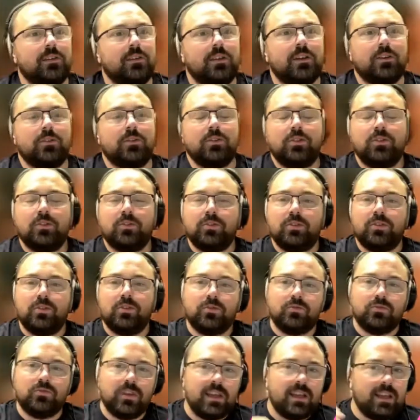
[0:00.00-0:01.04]

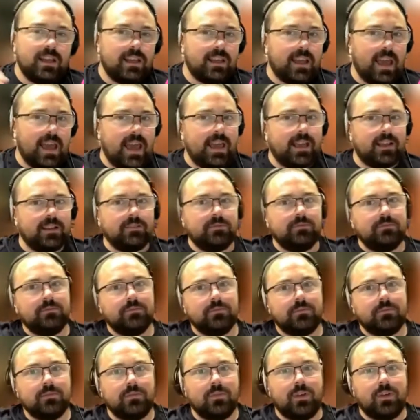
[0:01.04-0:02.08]
You're really getting
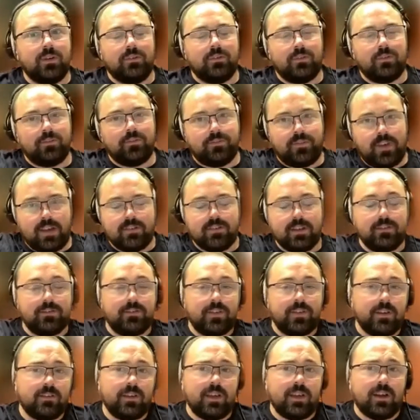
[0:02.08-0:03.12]
very,
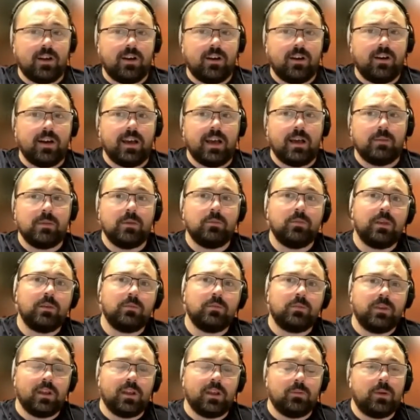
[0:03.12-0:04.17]
very high. I mean,
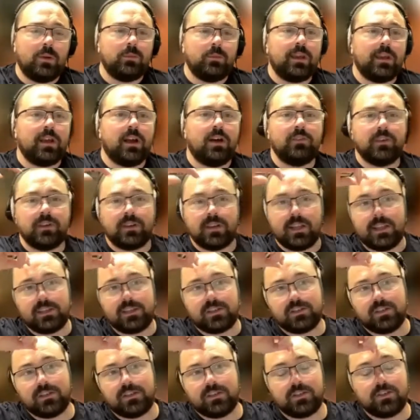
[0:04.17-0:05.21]
when we covered
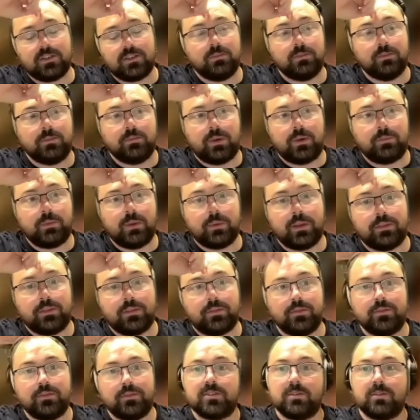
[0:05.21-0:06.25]
Legion of Doom and when we went
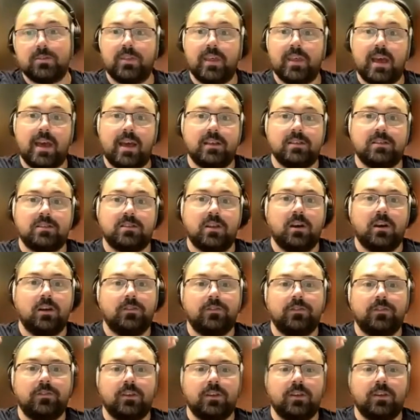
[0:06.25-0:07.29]
through some of their stuff,
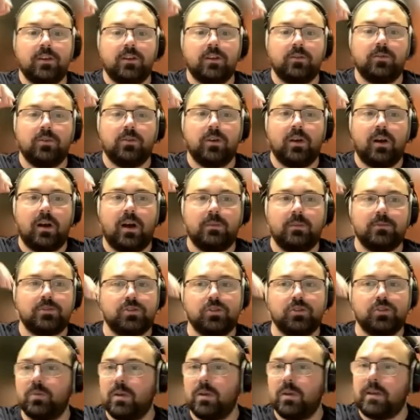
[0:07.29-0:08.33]
I'm
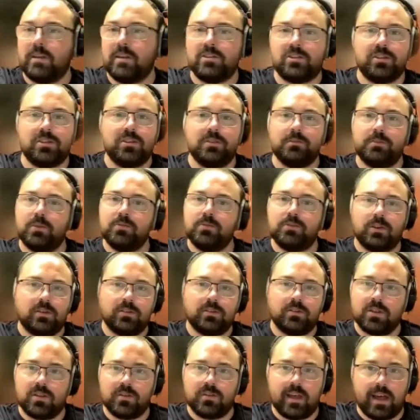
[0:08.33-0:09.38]
sure we mentioned the
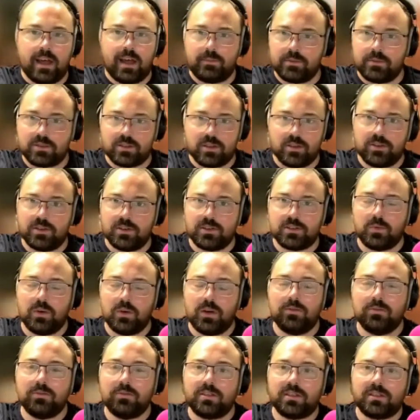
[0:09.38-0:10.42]
Bulldogs on that episode as
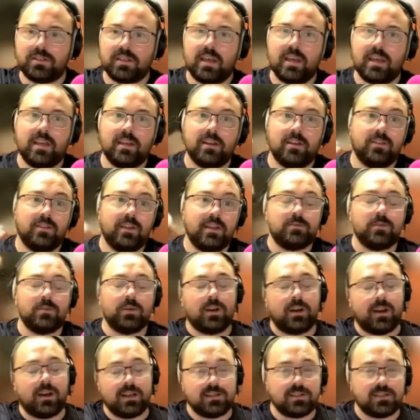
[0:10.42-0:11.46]
well to say, these were
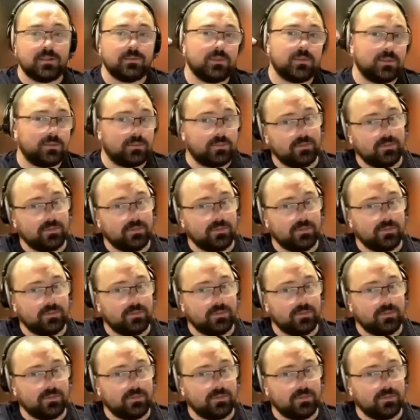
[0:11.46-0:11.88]
guys that were